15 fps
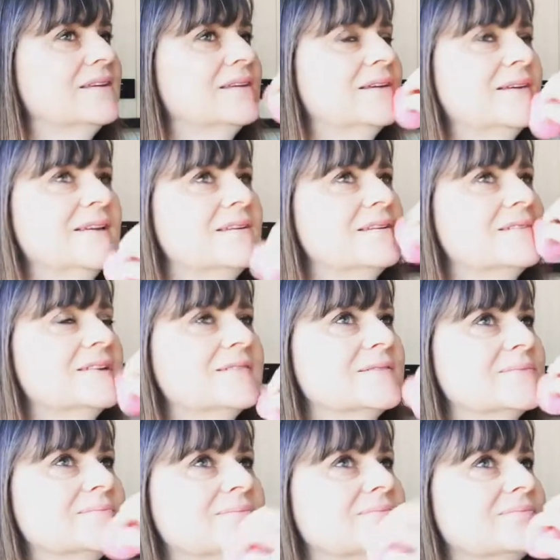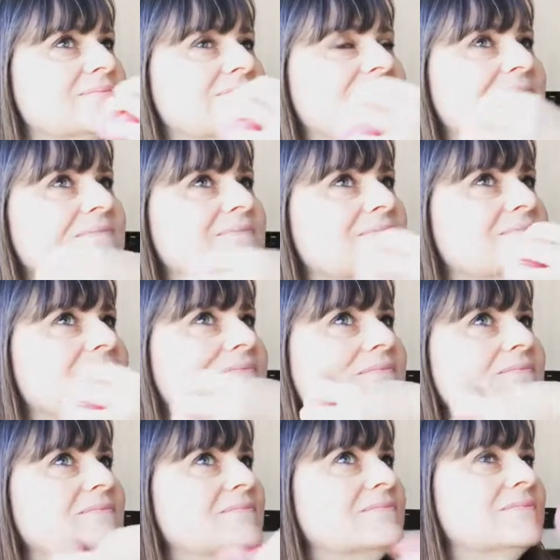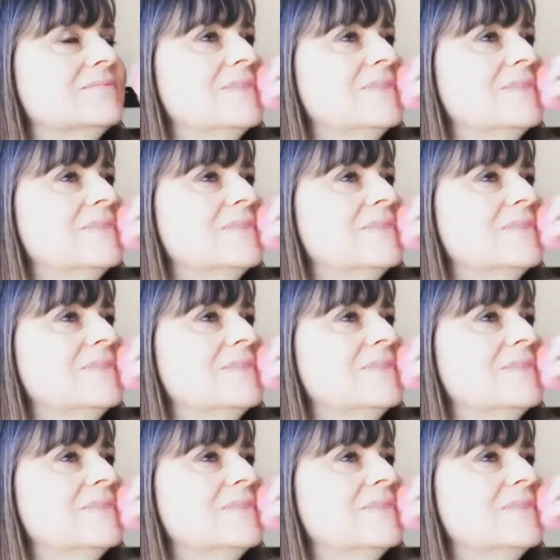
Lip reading: And I'm all about more a natural